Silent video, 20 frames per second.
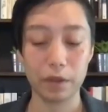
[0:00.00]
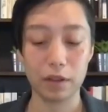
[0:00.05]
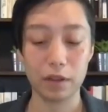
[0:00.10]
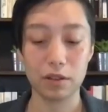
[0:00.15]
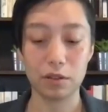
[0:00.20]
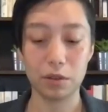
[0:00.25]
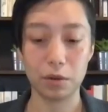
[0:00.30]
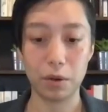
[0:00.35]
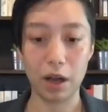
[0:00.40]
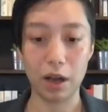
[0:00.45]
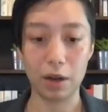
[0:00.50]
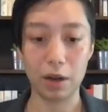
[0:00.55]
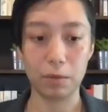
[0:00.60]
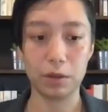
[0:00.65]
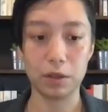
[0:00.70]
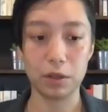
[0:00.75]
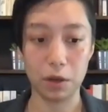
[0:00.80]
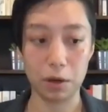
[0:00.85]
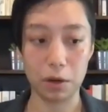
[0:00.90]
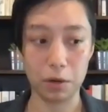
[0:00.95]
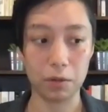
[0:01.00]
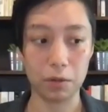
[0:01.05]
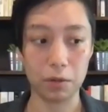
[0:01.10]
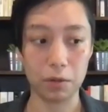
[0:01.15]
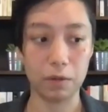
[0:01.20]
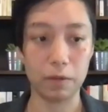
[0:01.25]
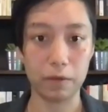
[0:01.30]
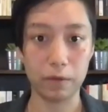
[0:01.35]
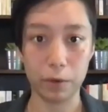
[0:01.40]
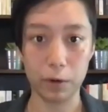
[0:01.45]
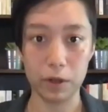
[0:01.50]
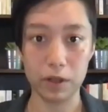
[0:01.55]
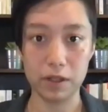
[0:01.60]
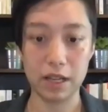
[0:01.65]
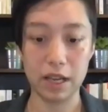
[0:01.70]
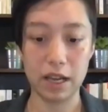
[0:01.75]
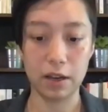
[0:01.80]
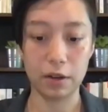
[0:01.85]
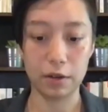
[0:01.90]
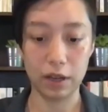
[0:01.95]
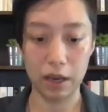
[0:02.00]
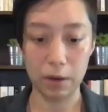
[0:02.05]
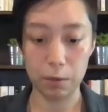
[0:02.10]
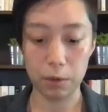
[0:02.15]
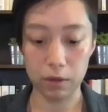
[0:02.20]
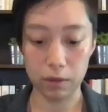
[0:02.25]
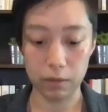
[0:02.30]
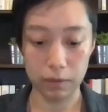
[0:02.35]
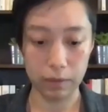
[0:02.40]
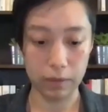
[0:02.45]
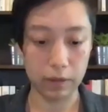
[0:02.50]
So I would go for saying, okay, well,